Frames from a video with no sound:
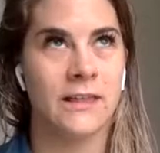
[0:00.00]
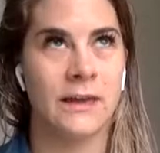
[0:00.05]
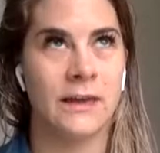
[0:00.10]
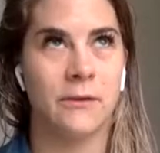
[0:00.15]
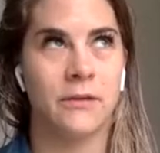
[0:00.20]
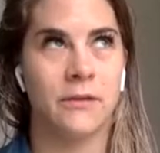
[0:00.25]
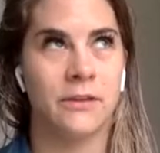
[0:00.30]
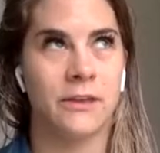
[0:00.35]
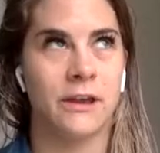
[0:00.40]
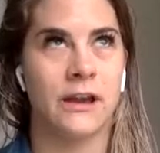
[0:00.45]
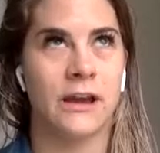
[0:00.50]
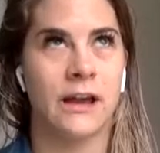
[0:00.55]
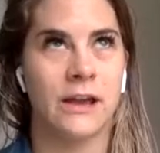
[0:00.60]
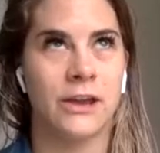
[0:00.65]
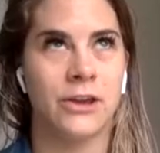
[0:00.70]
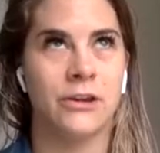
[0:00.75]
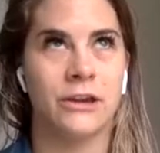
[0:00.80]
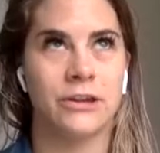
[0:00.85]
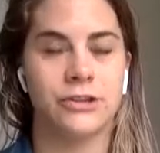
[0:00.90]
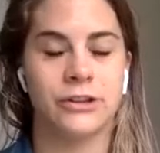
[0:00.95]

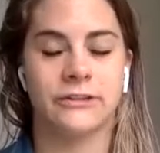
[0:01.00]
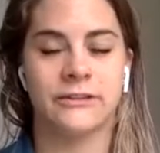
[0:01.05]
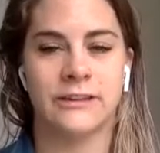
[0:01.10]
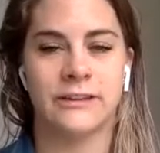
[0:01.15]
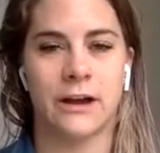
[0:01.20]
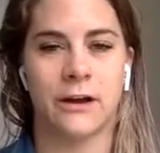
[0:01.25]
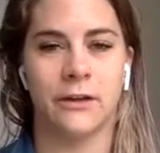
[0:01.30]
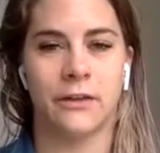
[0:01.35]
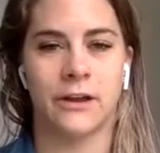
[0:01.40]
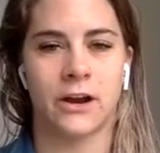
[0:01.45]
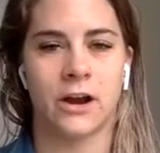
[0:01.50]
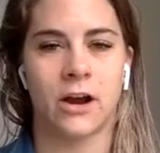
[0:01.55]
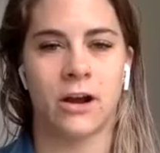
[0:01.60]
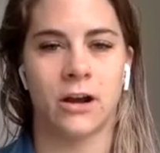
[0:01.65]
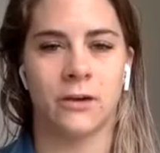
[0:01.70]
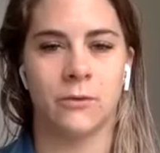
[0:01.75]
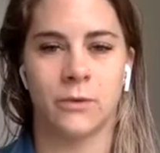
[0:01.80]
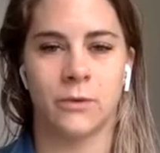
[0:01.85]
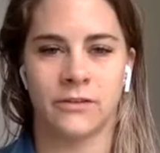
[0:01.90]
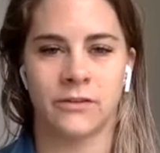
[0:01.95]
you could just tell their
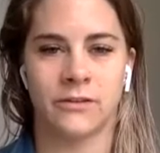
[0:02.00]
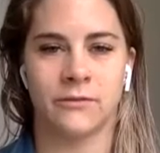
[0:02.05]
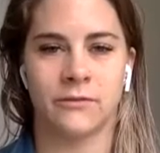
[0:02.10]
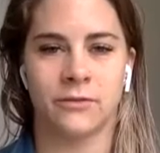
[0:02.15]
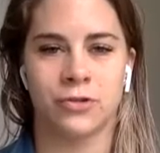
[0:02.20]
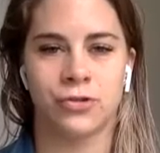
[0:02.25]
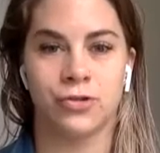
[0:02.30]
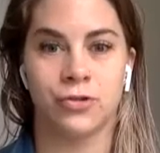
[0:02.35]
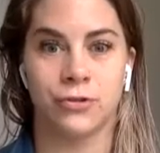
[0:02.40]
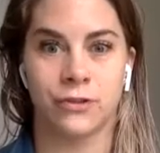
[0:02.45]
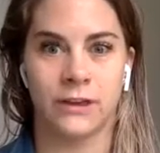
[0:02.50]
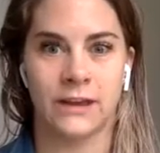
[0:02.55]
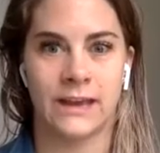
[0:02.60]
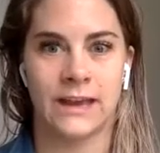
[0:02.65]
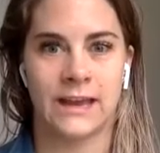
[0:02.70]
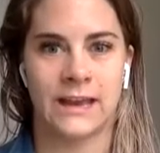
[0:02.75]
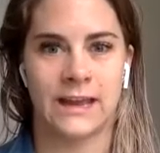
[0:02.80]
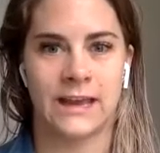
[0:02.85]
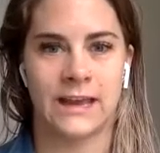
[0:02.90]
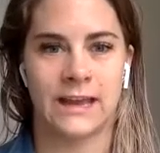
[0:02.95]
heart wasn't truly
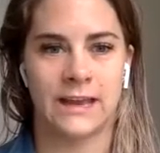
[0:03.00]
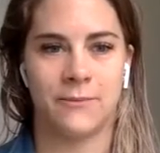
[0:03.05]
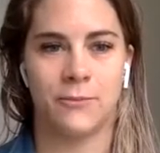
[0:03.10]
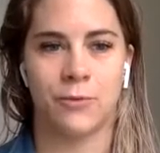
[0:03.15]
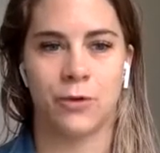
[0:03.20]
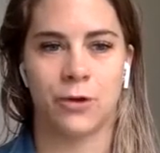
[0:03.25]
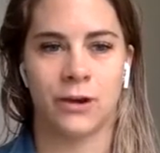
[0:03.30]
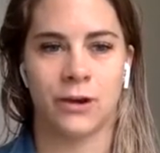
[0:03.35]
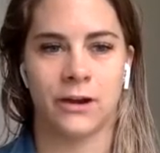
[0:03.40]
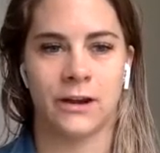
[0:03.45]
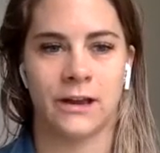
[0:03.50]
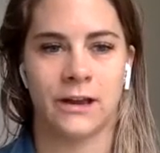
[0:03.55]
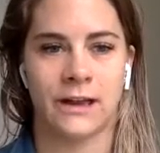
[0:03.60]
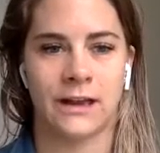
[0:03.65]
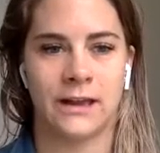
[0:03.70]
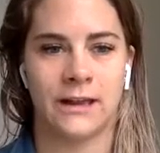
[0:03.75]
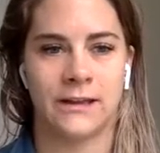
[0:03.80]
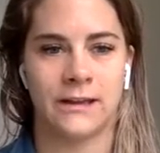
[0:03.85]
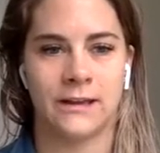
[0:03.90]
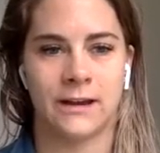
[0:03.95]
in it anymore.
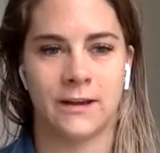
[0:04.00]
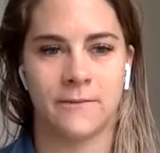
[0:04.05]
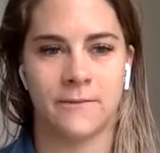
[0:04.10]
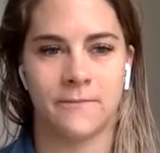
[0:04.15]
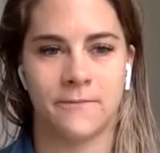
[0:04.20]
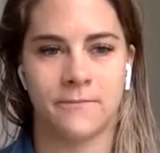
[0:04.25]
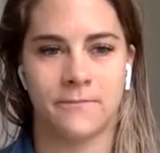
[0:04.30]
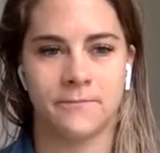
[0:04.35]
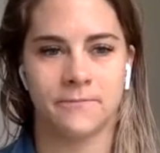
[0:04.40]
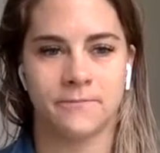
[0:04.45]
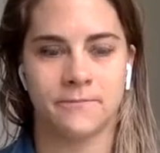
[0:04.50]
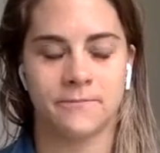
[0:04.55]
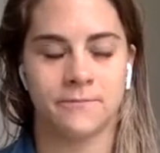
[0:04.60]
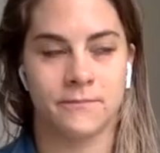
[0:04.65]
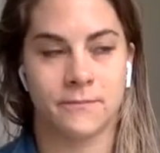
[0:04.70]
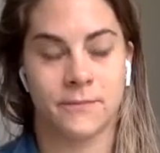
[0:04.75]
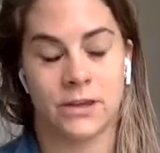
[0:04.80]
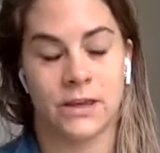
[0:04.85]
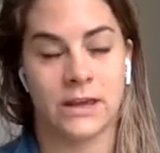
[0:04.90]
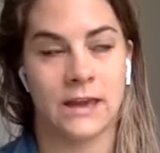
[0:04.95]
And
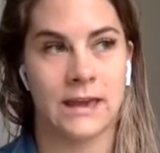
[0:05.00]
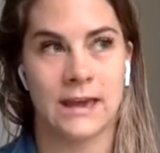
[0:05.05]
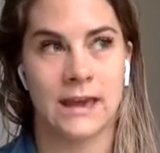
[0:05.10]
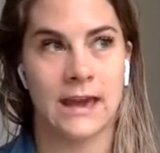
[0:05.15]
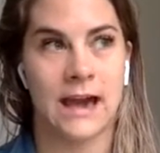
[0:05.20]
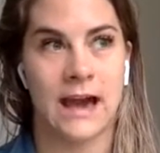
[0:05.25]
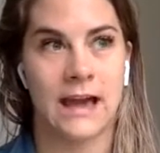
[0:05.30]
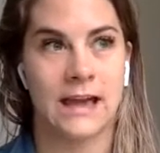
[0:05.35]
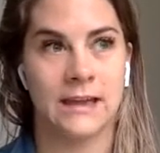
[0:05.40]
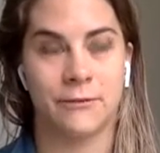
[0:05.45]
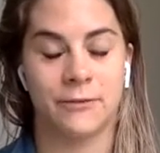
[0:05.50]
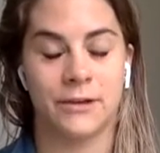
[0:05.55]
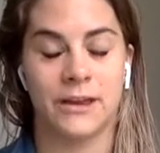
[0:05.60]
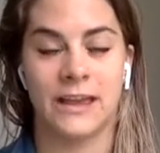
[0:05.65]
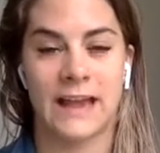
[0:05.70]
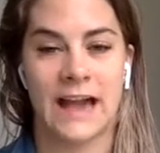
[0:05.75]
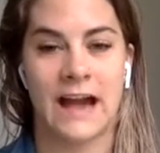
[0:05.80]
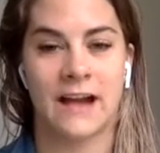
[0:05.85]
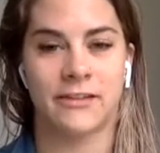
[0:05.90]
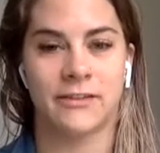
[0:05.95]
it
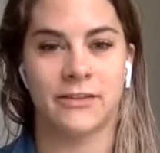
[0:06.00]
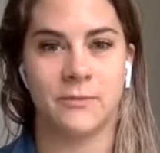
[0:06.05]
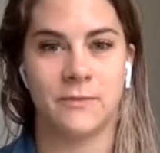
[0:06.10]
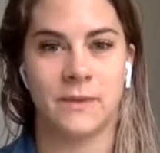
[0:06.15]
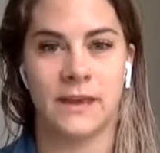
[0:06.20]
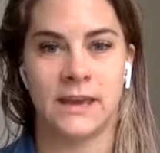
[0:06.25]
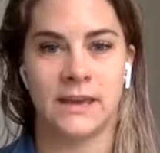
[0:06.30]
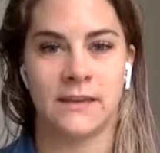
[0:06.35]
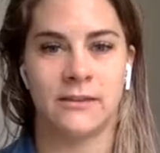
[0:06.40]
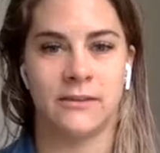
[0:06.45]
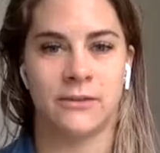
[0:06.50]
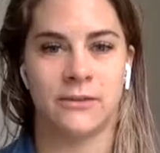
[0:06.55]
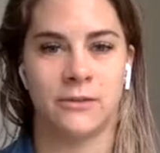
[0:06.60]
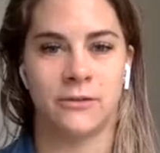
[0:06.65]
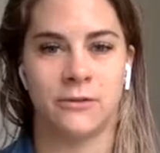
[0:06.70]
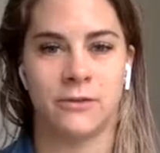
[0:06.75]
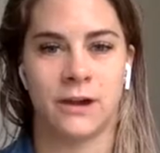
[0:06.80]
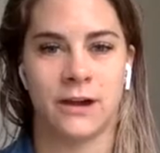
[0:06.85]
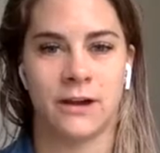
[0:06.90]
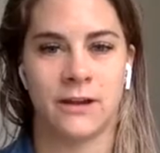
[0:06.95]
really has to be
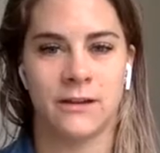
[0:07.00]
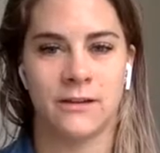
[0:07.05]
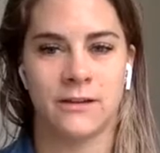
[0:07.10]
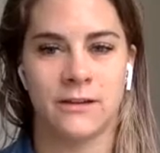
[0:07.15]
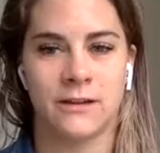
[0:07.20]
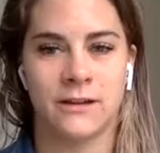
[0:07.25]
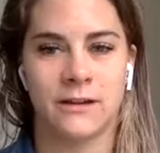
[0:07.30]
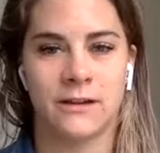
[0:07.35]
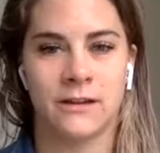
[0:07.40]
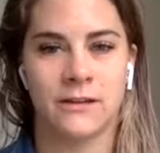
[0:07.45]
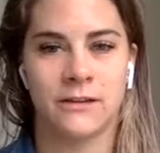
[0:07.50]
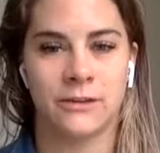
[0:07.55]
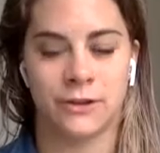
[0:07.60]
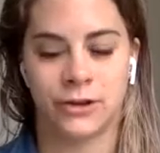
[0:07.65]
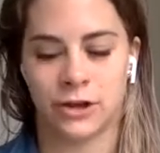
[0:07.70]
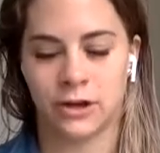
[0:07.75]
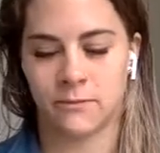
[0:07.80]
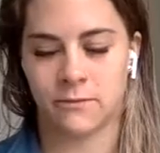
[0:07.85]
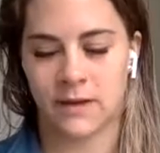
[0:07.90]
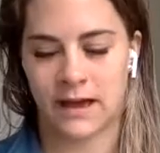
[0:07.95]
to do
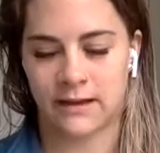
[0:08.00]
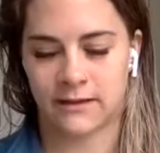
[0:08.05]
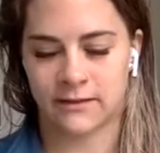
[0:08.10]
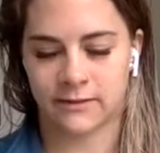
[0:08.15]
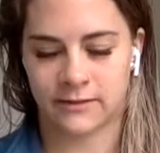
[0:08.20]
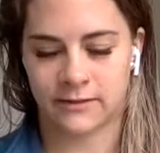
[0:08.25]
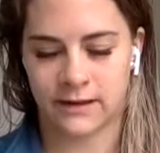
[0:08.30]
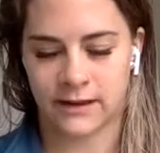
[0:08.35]
your best.